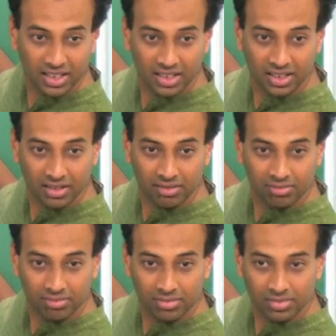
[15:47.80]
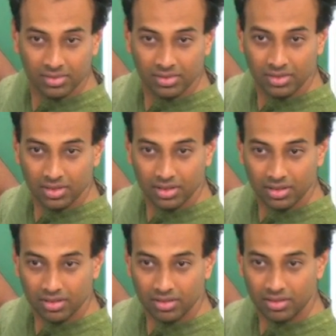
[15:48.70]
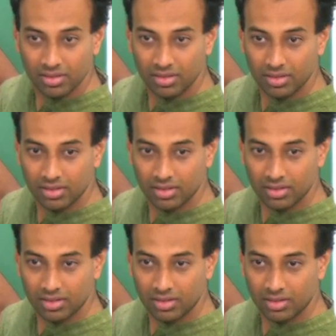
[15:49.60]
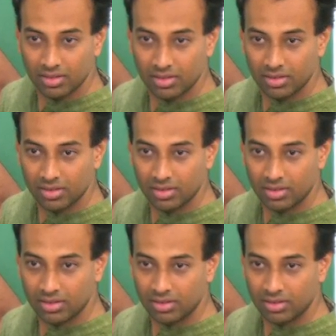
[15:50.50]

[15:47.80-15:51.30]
(silence)